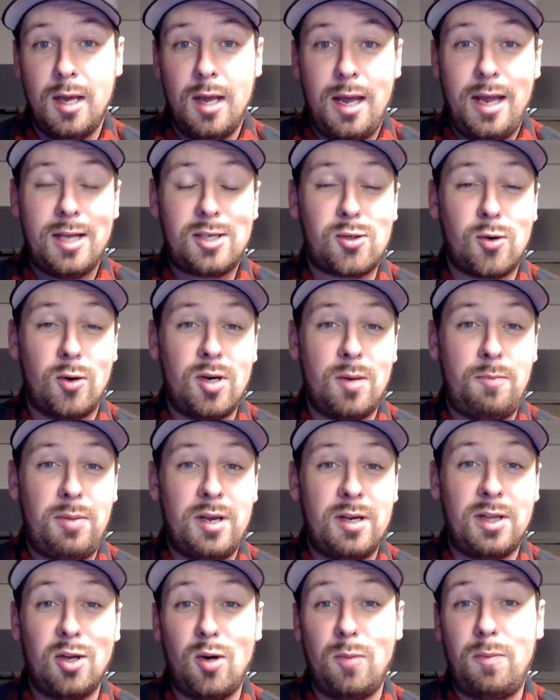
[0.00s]
It's going to be a
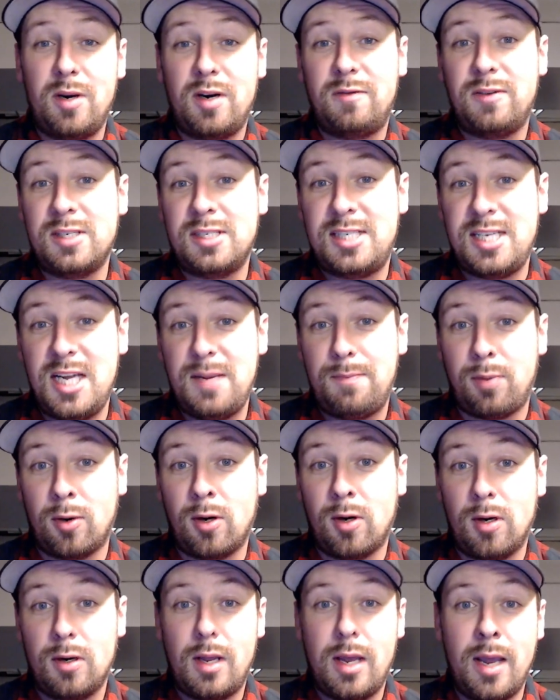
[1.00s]
little bit of a
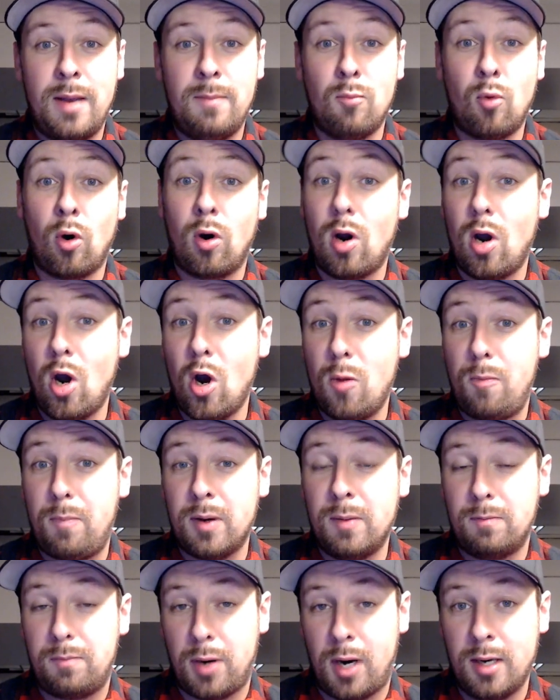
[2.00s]
deeper and more
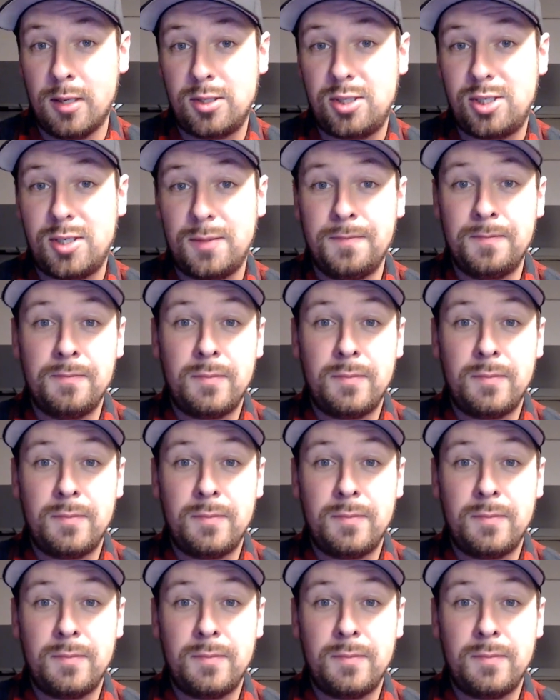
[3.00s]
open punch,